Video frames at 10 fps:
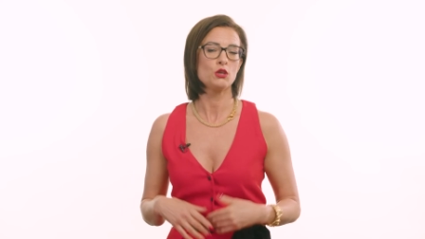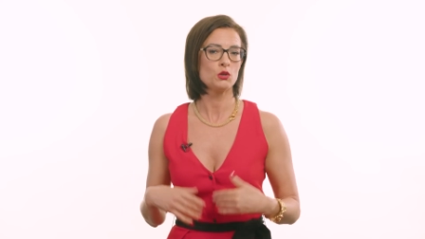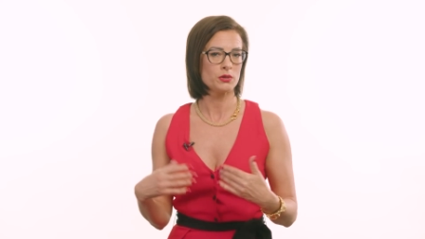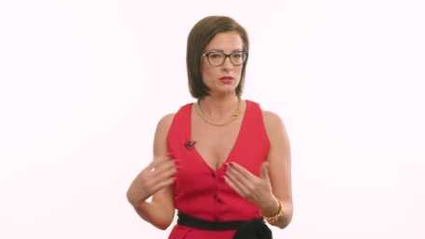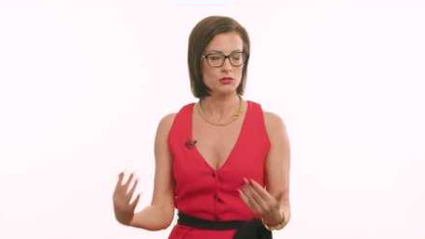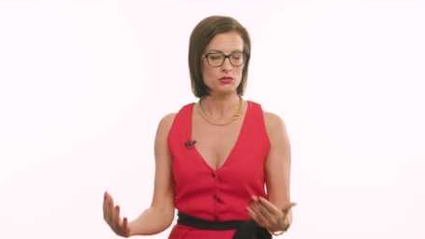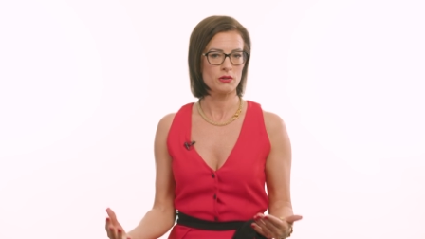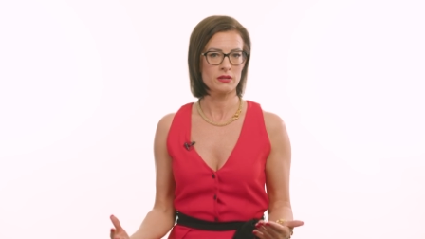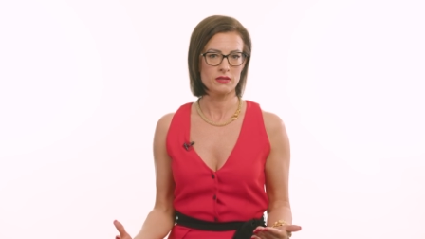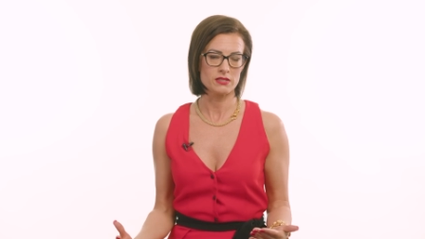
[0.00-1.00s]
you were
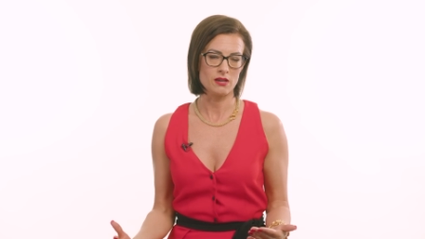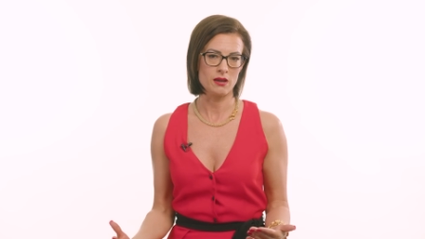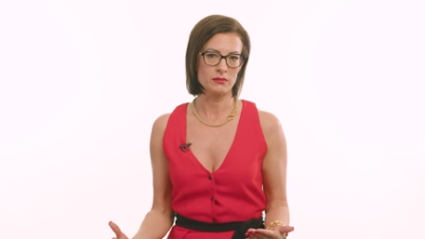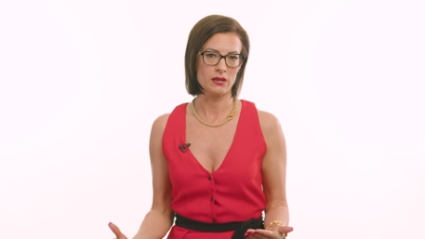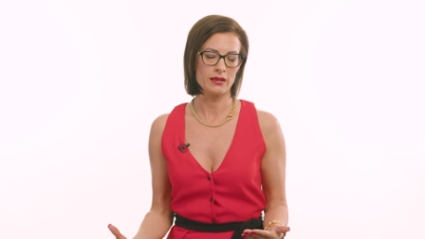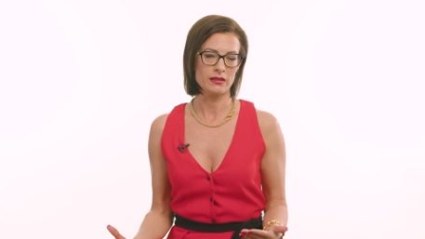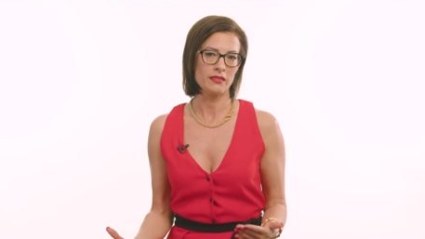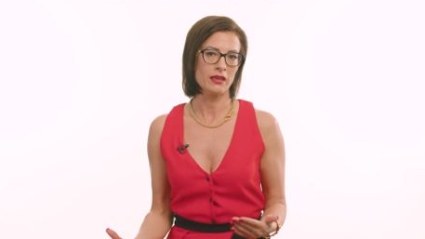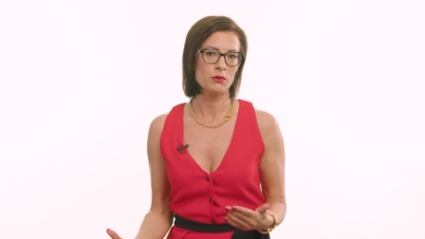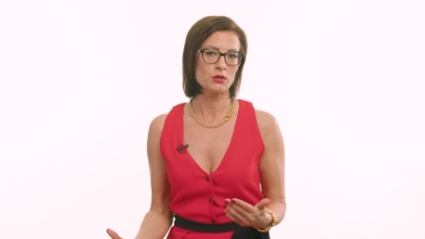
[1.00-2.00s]
controlling the timeline,
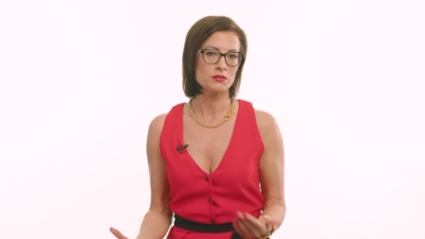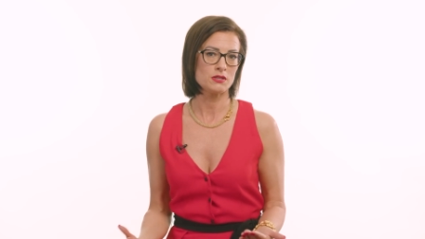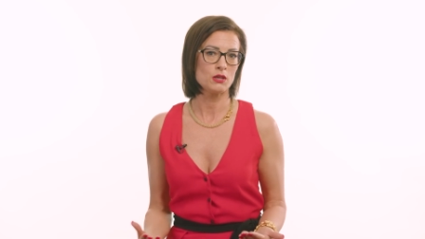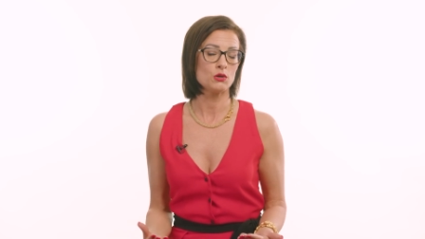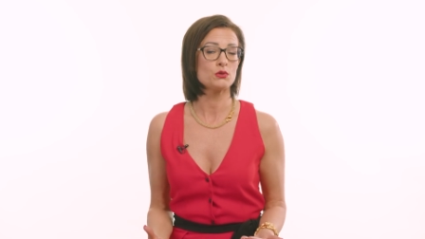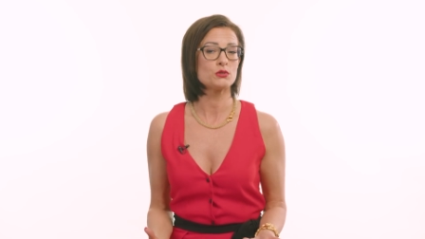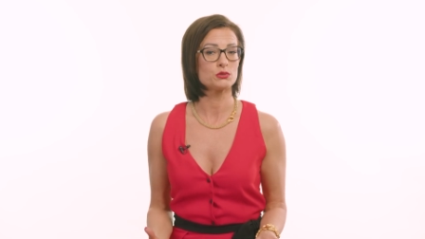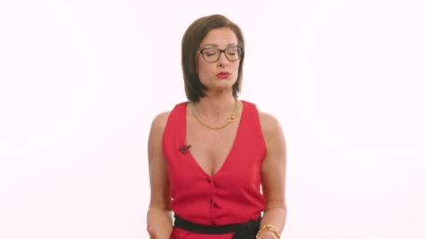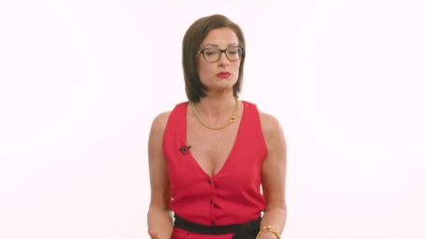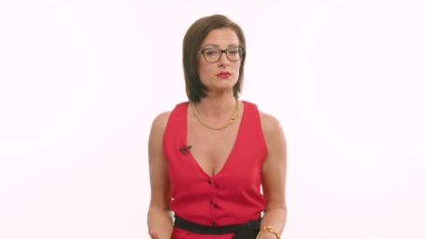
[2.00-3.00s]
and they were using your
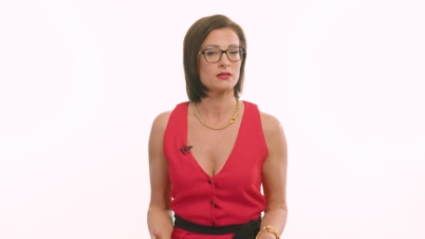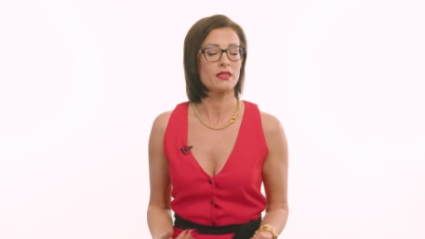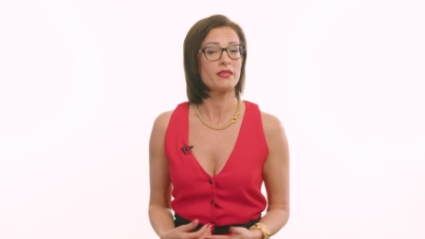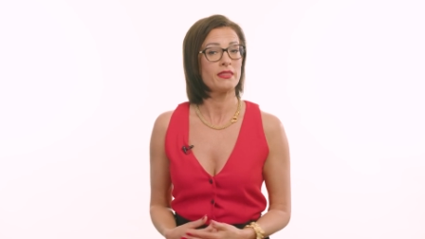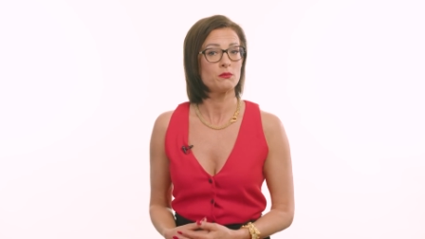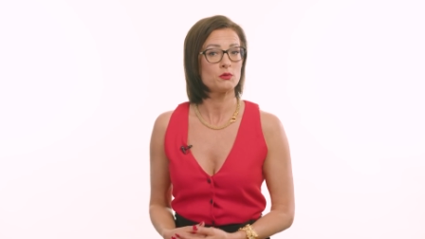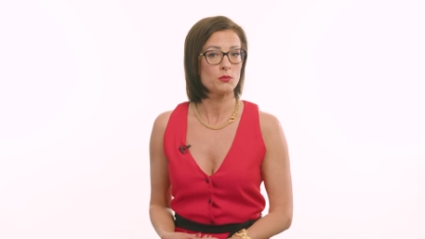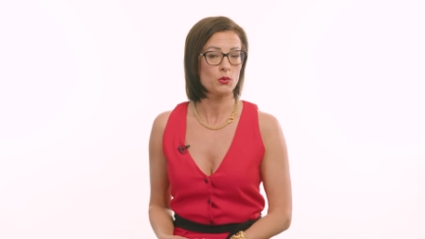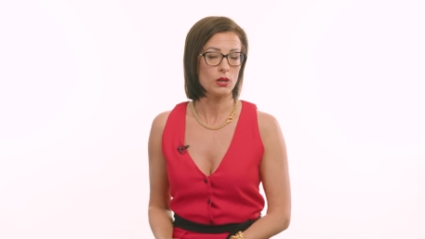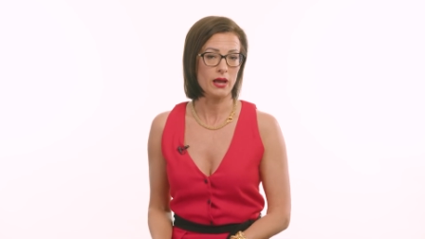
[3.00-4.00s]
tools, then they would
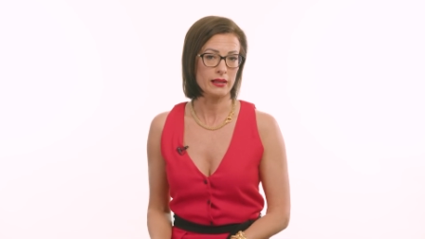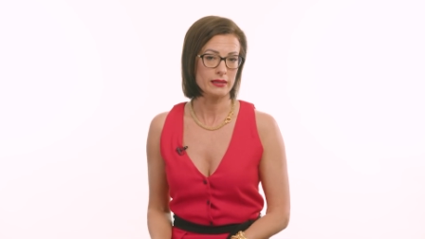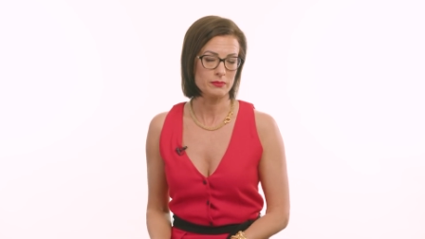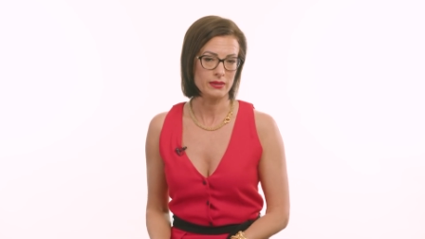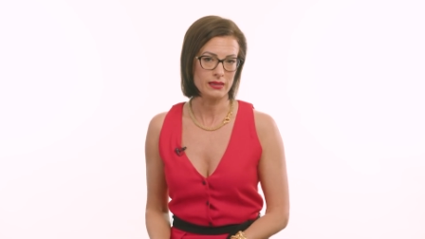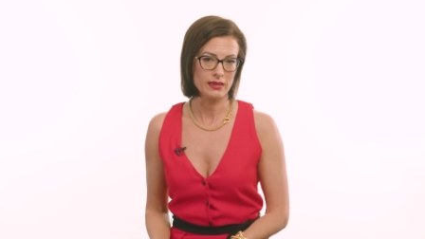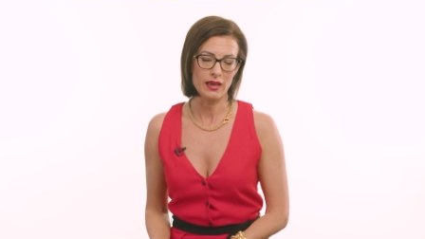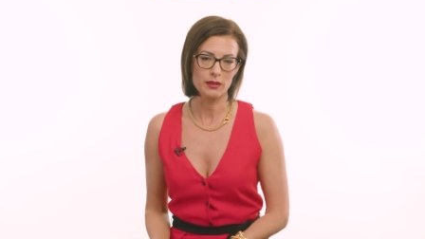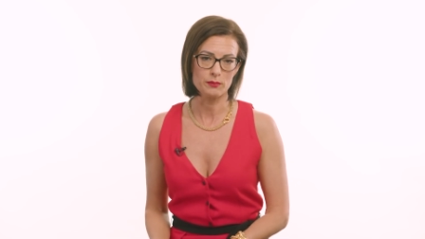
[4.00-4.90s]
more likely be an